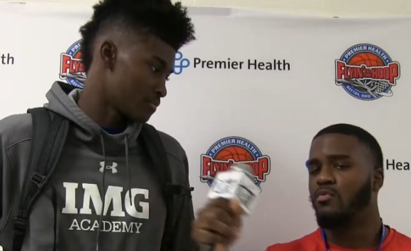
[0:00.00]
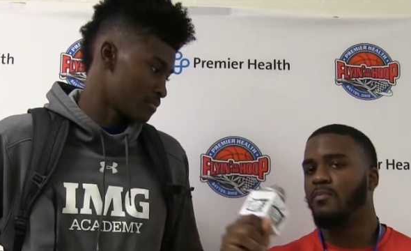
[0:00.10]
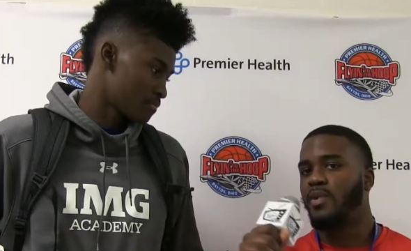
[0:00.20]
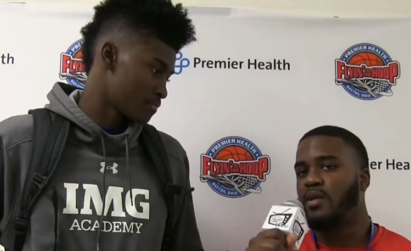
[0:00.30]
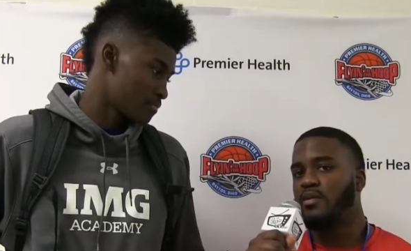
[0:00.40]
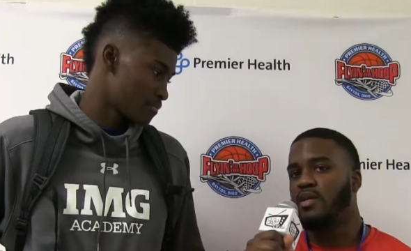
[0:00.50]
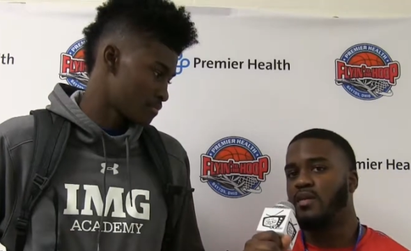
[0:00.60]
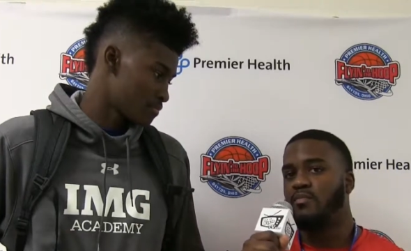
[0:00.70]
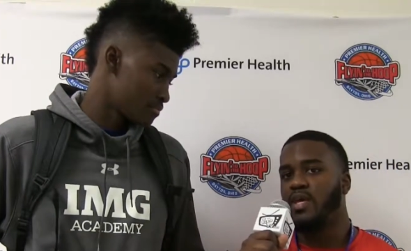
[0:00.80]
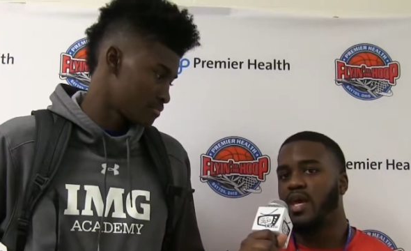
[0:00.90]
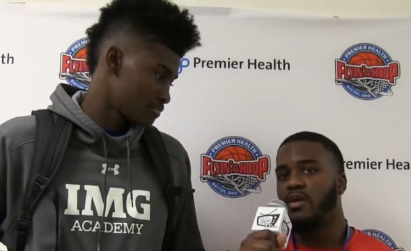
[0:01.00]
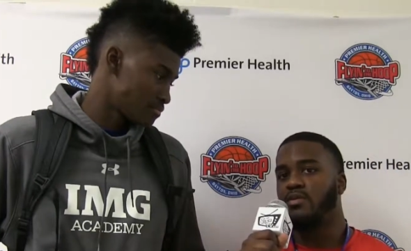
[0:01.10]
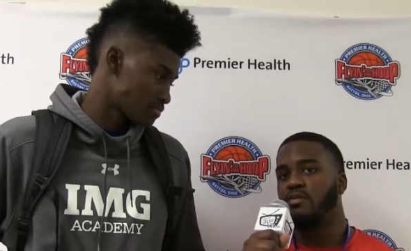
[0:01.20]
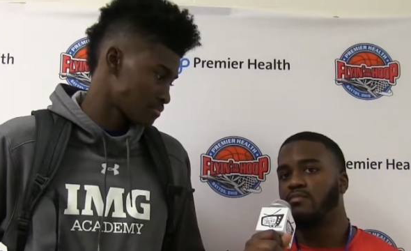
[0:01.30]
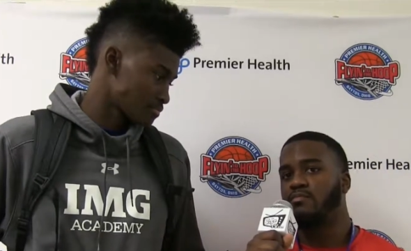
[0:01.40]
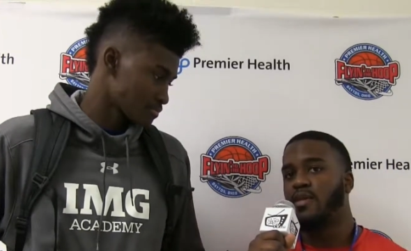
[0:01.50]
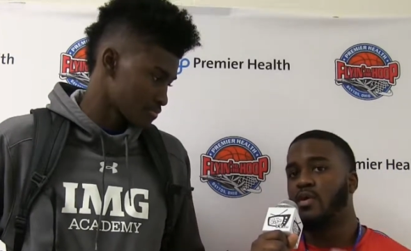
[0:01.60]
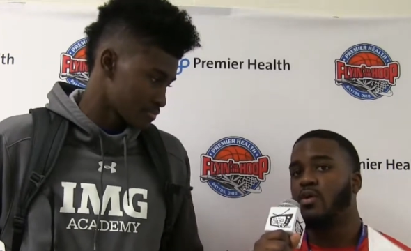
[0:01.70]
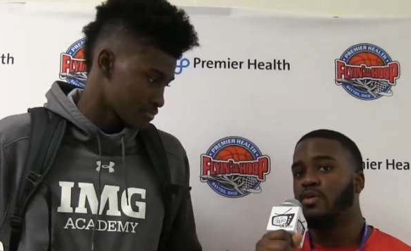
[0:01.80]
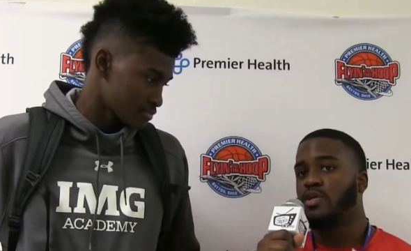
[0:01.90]
Speaker 1: What player in the NBA or
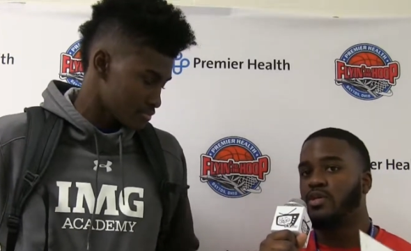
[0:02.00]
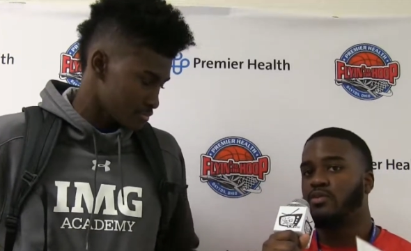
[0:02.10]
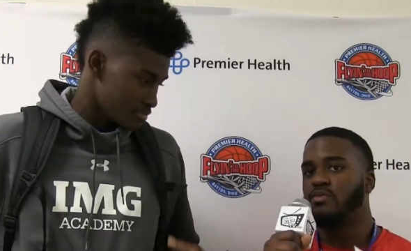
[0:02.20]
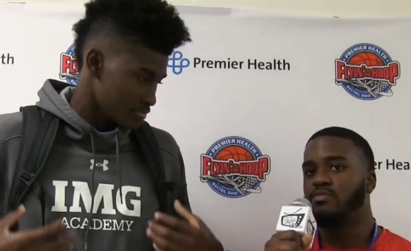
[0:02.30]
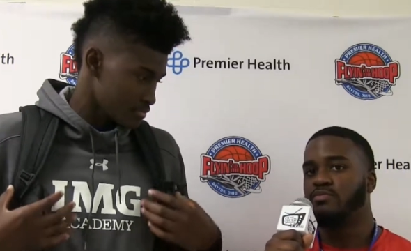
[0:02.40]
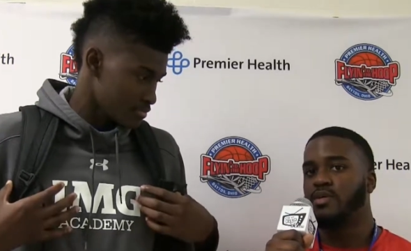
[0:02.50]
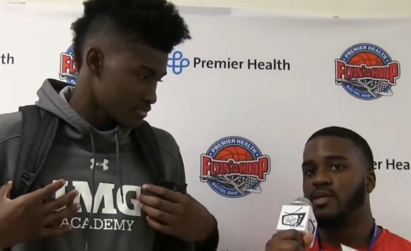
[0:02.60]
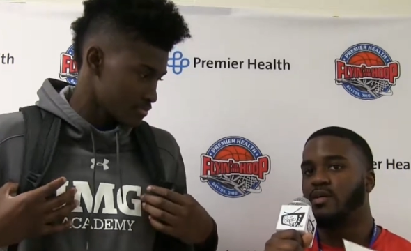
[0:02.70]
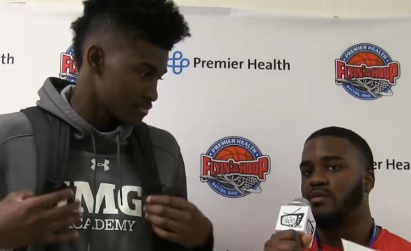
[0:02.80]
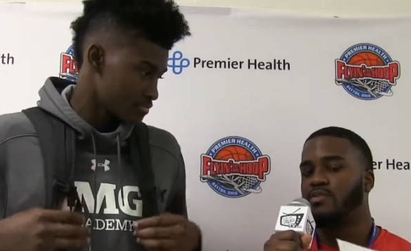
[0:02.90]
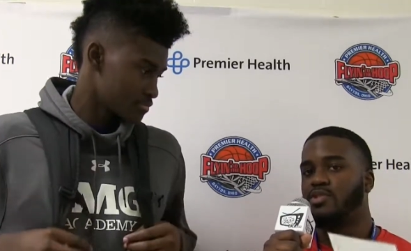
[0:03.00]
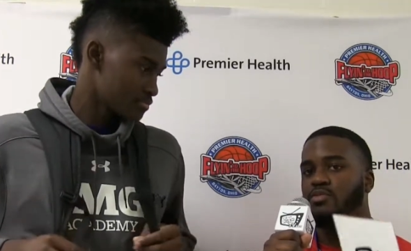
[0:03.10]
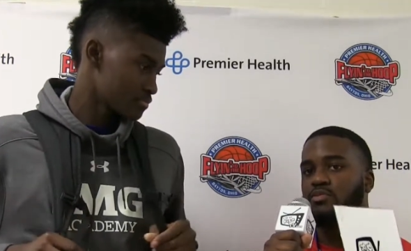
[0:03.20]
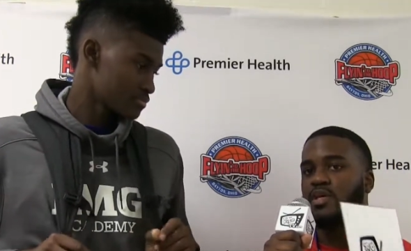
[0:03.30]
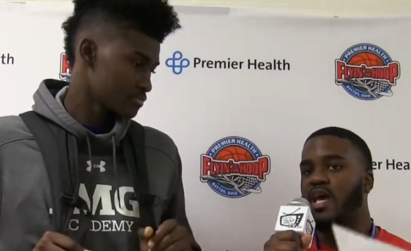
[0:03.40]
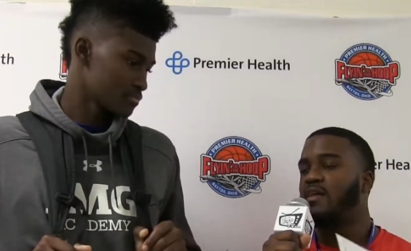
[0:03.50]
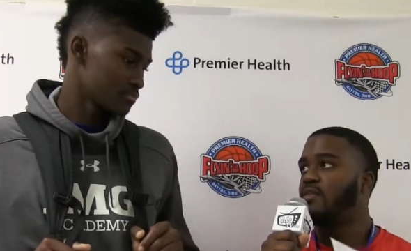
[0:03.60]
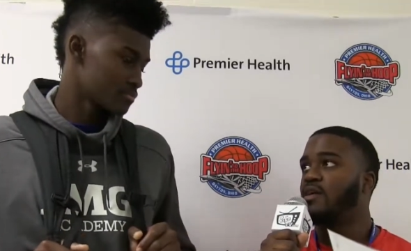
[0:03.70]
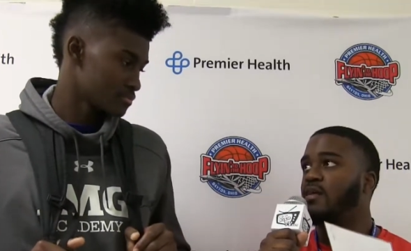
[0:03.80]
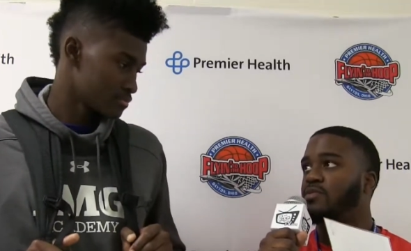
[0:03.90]
maybe older than you uh, do you look at
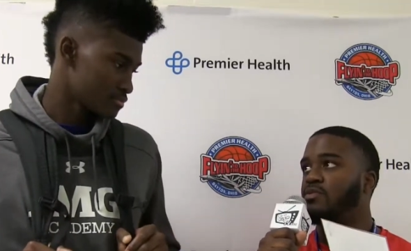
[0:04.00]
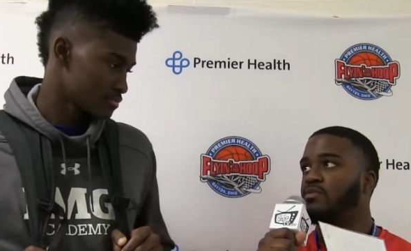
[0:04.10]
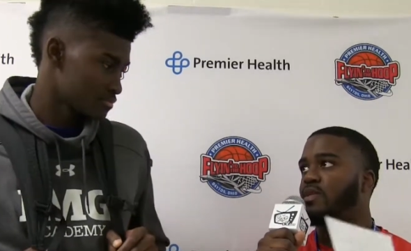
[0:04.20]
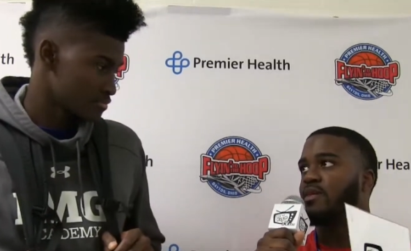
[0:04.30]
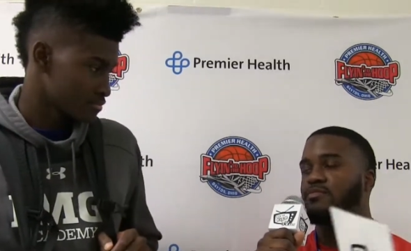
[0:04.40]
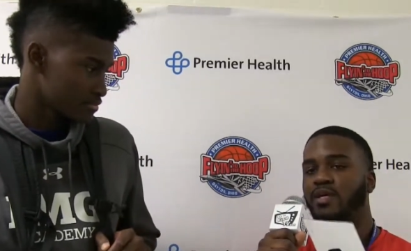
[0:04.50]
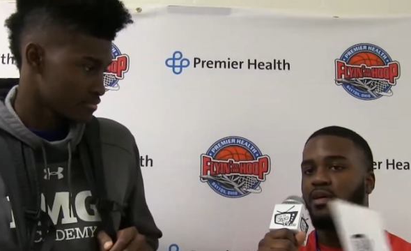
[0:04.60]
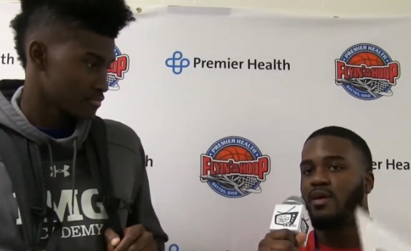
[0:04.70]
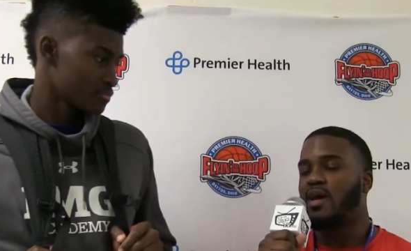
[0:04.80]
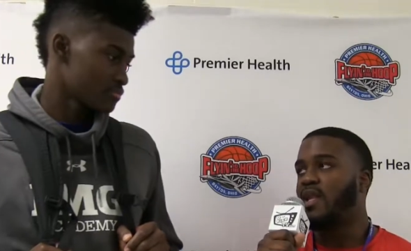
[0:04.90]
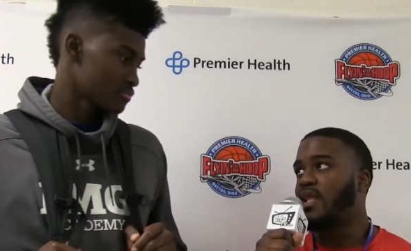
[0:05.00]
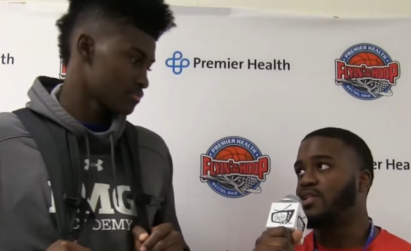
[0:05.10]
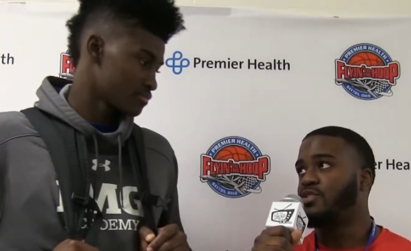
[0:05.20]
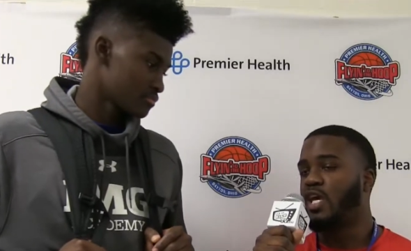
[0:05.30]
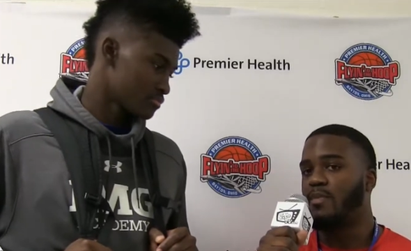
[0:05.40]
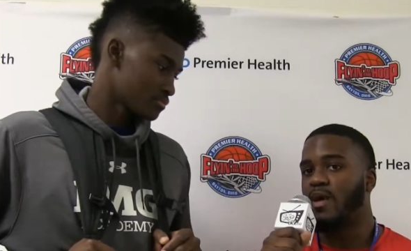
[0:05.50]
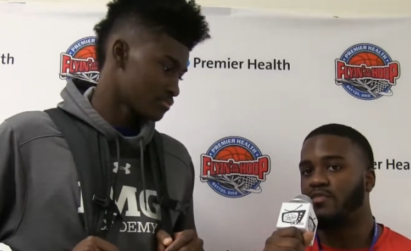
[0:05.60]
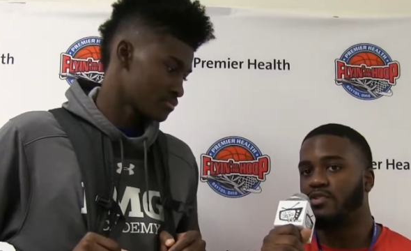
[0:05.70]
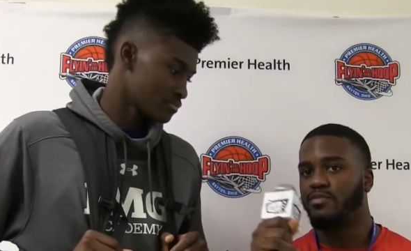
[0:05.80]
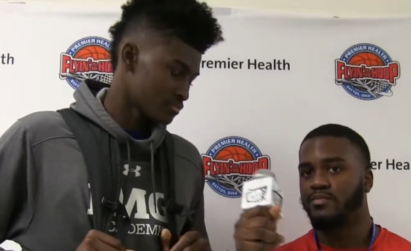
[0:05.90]
look up to like idolize your game
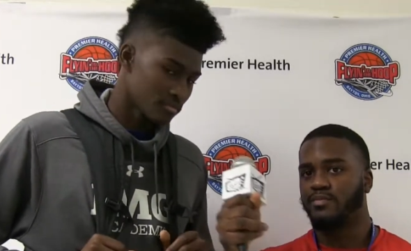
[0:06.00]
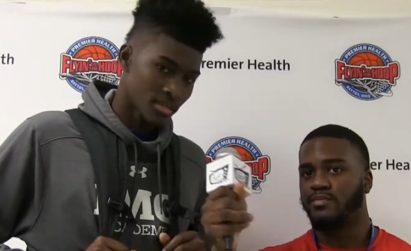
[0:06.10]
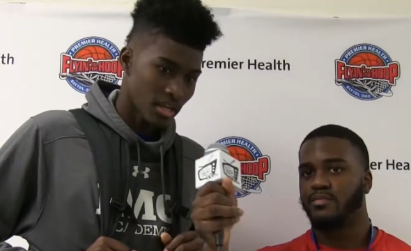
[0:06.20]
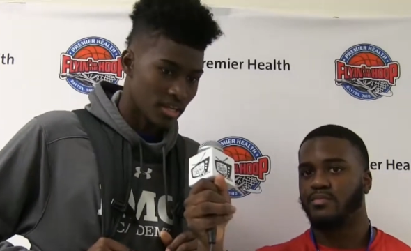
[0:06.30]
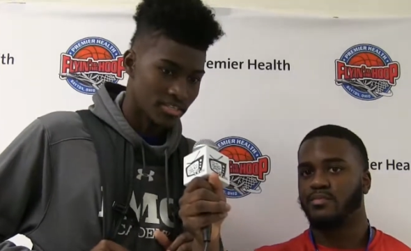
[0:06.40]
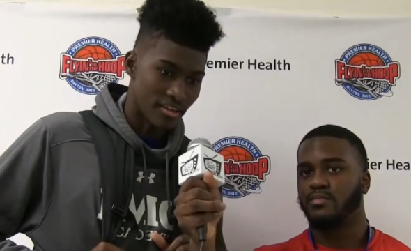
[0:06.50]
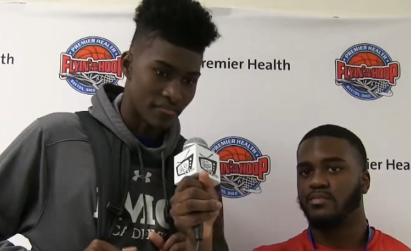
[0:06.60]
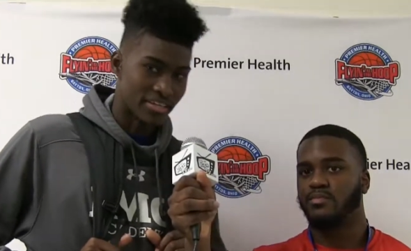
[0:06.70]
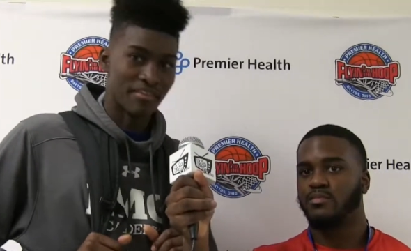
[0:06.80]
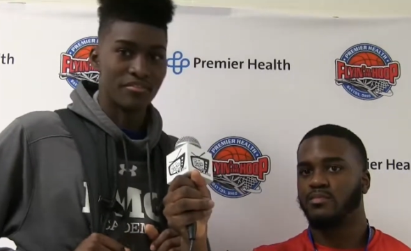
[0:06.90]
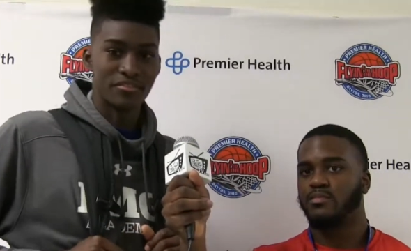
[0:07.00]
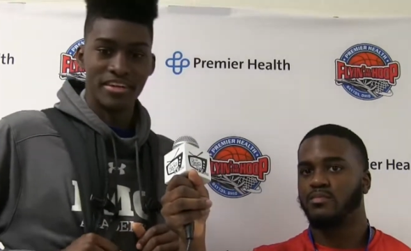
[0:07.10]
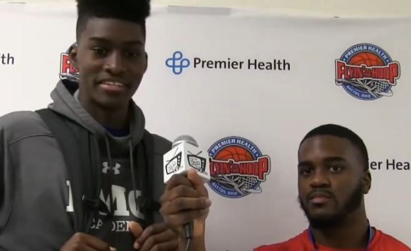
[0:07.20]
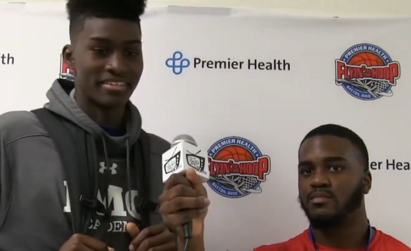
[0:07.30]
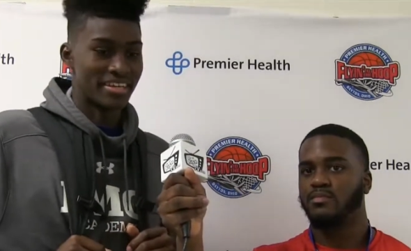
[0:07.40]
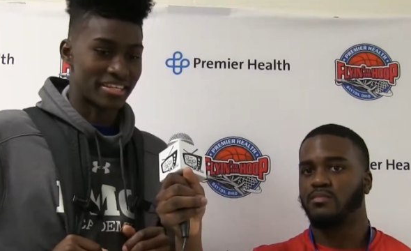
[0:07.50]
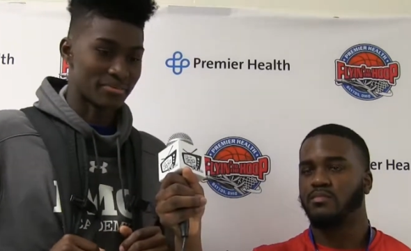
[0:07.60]
after? Definitely Kevin Durant, man.